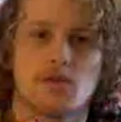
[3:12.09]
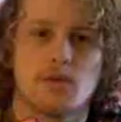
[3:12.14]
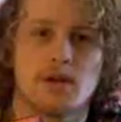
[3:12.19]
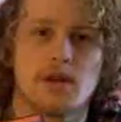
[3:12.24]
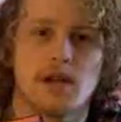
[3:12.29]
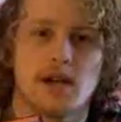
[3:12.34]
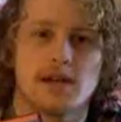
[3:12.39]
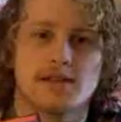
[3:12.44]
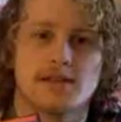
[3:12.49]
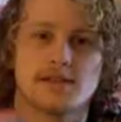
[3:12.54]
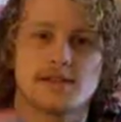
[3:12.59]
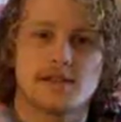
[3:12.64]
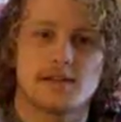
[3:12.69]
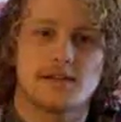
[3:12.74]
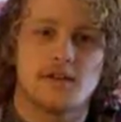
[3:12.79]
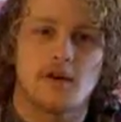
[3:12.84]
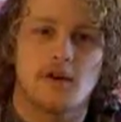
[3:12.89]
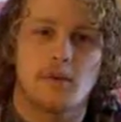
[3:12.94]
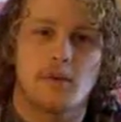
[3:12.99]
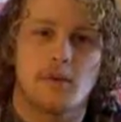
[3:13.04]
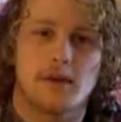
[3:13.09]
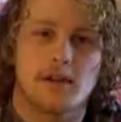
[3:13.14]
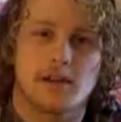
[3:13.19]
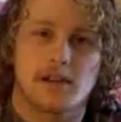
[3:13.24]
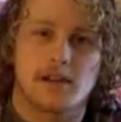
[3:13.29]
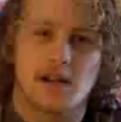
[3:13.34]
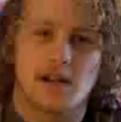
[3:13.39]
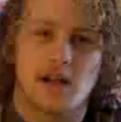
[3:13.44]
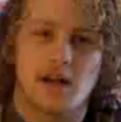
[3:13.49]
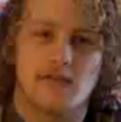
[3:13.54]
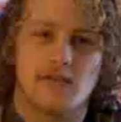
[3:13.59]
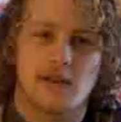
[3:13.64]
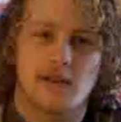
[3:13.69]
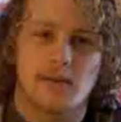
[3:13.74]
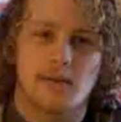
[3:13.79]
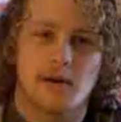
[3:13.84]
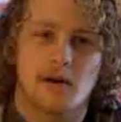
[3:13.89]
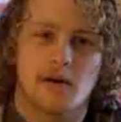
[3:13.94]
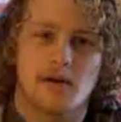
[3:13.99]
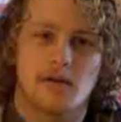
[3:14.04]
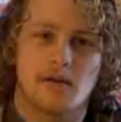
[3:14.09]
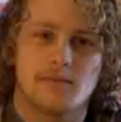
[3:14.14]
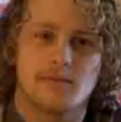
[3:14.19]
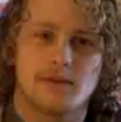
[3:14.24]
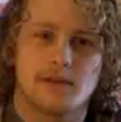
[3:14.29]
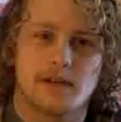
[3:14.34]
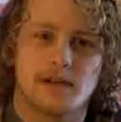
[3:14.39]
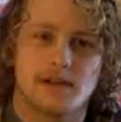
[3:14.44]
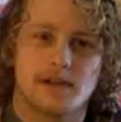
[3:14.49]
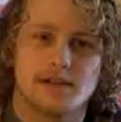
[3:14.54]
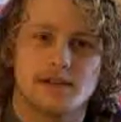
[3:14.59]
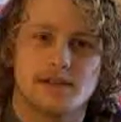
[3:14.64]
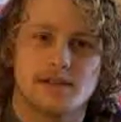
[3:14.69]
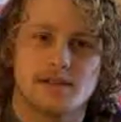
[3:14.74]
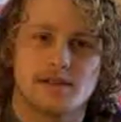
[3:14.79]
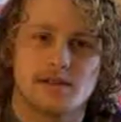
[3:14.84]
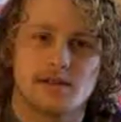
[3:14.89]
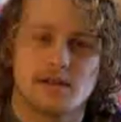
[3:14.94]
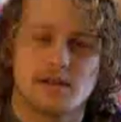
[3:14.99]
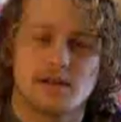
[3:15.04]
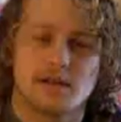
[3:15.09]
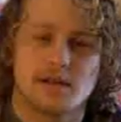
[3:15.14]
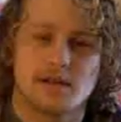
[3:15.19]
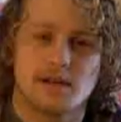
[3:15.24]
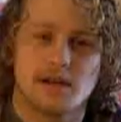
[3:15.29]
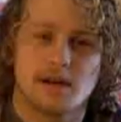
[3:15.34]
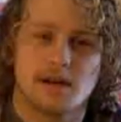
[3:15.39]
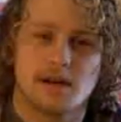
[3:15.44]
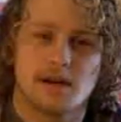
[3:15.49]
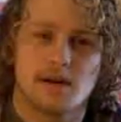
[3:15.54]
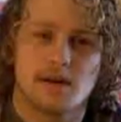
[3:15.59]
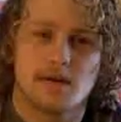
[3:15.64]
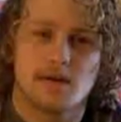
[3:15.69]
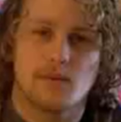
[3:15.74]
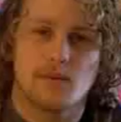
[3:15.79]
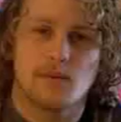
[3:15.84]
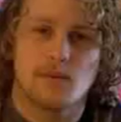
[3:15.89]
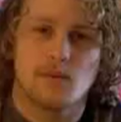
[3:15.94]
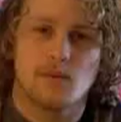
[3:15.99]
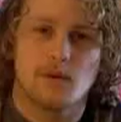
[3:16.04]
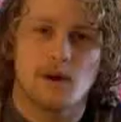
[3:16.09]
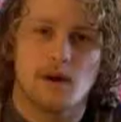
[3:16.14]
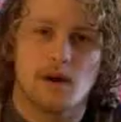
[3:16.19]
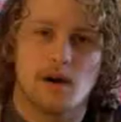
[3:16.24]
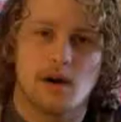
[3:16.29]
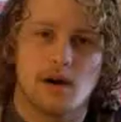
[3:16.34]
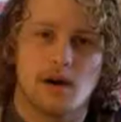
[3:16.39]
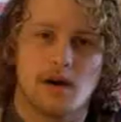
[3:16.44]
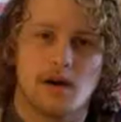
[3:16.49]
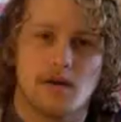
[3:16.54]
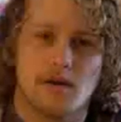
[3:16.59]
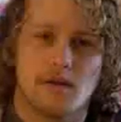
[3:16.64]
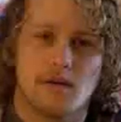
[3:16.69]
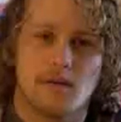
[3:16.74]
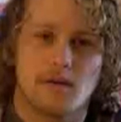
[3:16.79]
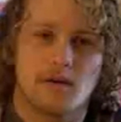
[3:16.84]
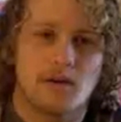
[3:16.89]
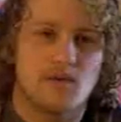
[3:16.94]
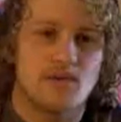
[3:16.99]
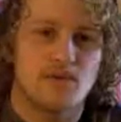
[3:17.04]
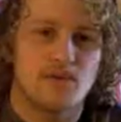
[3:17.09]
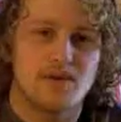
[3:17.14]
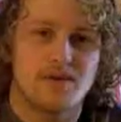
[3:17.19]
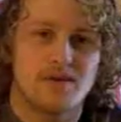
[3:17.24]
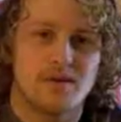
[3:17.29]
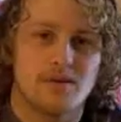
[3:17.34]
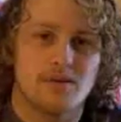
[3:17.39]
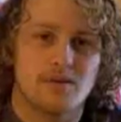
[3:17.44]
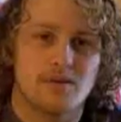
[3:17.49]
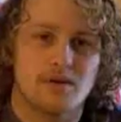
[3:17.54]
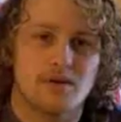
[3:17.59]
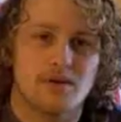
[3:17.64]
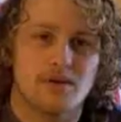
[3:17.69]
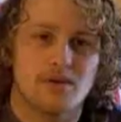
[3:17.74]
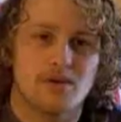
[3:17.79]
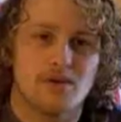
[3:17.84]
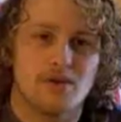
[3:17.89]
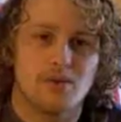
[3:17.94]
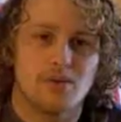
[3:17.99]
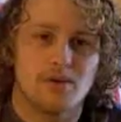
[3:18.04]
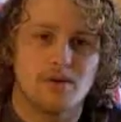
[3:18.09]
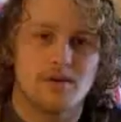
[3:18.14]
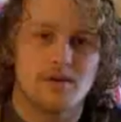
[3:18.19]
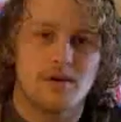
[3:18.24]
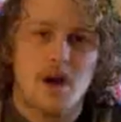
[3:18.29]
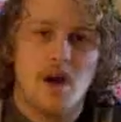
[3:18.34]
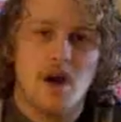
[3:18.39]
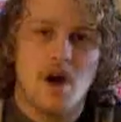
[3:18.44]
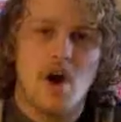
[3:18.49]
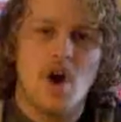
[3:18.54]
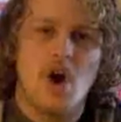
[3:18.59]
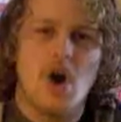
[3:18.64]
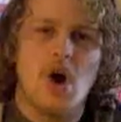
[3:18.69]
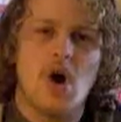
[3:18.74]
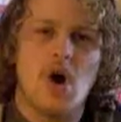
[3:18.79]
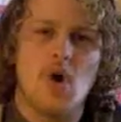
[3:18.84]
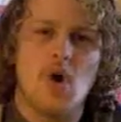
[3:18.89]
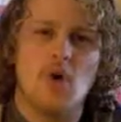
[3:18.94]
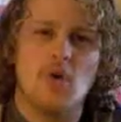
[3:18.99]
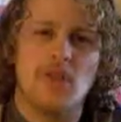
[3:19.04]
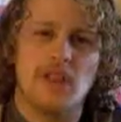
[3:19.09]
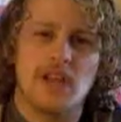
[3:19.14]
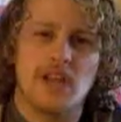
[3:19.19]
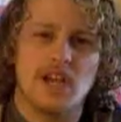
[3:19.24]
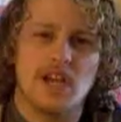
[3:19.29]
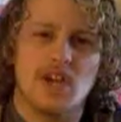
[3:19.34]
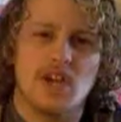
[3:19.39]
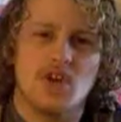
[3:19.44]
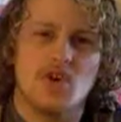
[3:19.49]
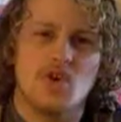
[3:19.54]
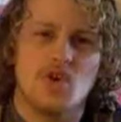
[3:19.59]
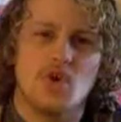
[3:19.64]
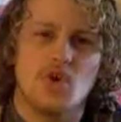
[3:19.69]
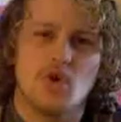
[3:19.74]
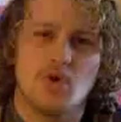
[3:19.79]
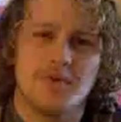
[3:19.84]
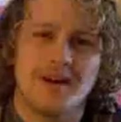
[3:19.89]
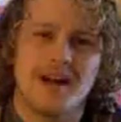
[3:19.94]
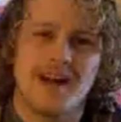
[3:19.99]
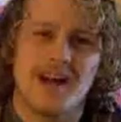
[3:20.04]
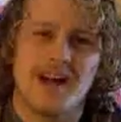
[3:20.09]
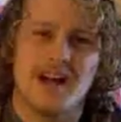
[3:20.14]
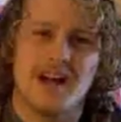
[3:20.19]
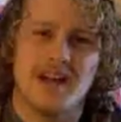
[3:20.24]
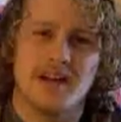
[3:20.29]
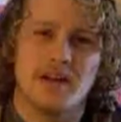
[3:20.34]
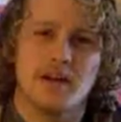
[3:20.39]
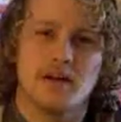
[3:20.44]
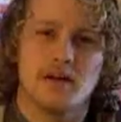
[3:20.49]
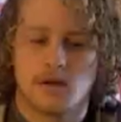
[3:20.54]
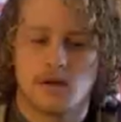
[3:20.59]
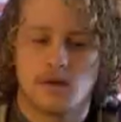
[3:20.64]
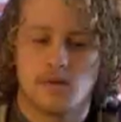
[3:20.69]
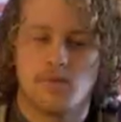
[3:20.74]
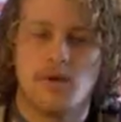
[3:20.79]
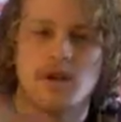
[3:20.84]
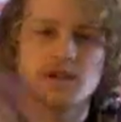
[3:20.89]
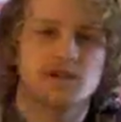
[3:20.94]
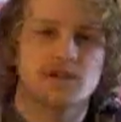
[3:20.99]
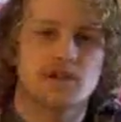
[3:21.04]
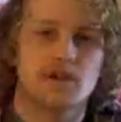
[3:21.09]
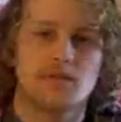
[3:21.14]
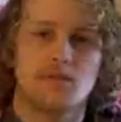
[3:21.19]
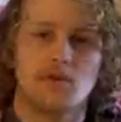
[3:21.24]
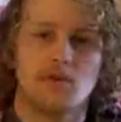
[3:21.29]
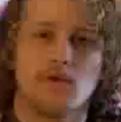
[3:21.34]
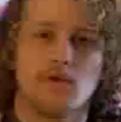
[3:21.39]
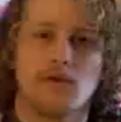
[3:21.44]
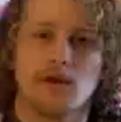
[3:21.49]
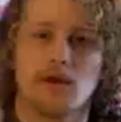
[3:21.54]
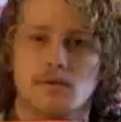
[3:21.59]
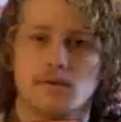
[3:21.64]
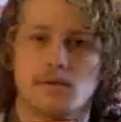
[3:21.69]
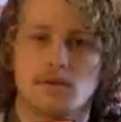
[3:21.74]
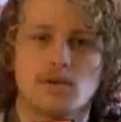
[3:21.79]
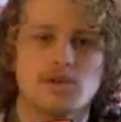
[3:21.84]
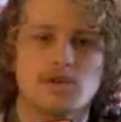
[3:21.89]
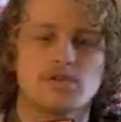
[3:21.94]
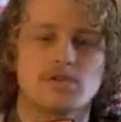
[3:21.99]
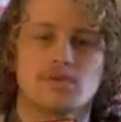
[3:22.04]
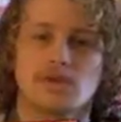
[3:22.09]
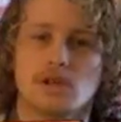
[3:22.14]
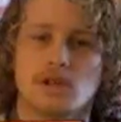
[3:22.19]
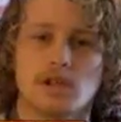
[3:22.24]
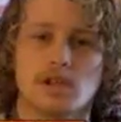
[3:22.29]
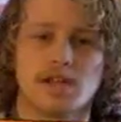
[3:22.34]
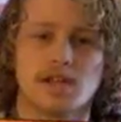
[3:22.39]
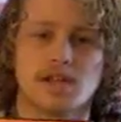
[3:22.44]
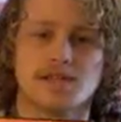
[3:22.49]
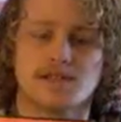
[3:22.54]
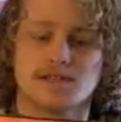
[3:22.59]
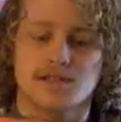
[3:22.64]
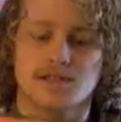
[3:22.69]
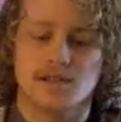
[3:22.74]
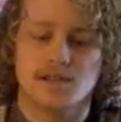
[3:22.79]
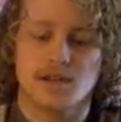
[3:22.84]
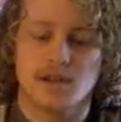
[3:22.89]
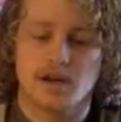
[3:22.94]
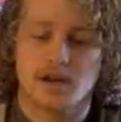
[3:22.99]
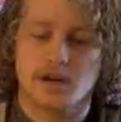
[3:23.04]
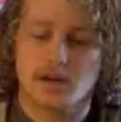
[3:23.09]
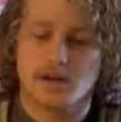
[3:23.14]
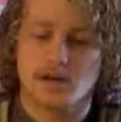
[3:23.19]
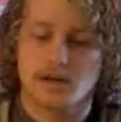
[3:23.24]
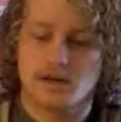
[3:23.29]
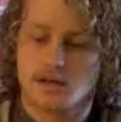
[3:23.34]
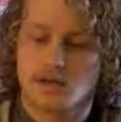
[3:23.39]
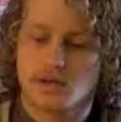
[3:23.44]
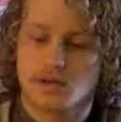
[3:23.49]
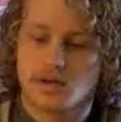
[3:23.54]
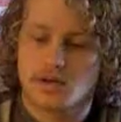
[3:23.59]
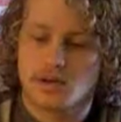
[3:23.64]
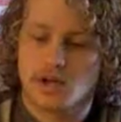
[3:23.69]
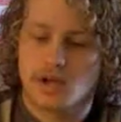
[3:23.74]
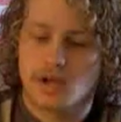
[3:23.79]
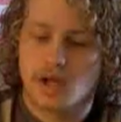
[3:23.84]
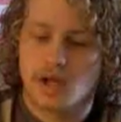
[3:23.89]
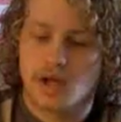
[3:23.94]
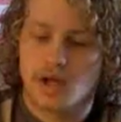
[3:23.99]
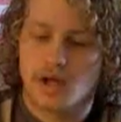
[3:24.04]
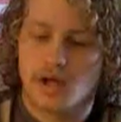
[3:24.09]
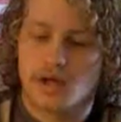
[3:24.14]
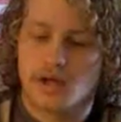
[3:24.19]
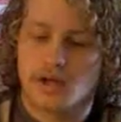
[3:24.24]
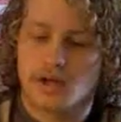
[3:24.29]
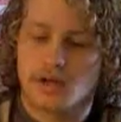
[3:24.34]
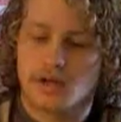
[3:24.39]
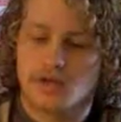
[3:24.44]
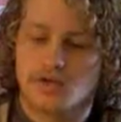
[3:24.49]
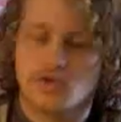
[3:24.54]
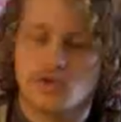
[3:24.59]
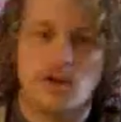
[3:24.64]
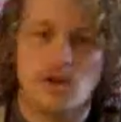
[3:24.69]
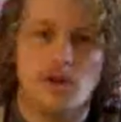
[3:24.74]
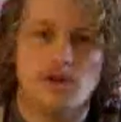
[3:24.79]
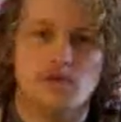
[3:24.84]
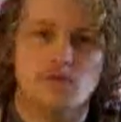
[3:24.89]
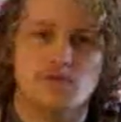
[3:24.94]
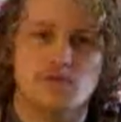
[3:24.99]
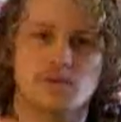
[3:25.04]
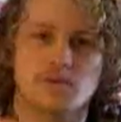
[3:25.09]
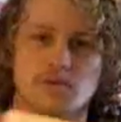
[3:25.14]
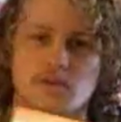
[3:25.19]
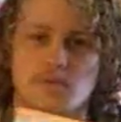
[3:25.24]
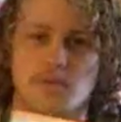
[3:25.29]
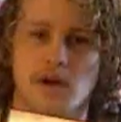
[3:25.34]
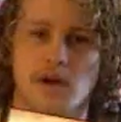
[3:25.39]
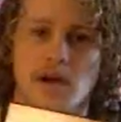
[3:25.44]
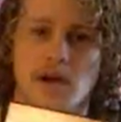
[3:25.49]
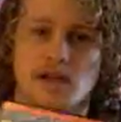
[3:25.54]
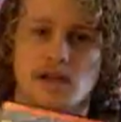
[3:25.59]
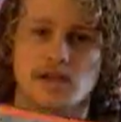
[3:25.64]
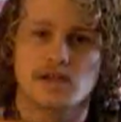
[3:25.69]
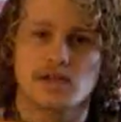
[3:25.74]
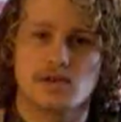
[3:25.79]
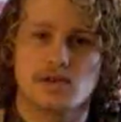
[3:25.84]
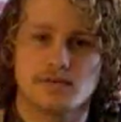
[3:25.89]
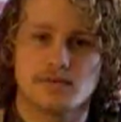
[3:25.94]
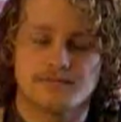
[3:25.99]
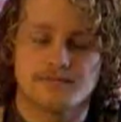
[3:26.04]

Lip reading: realize nobody can have that power because we're only human. Only human. But it's a good movie. Learn some good lessons in there, like treat others with respect,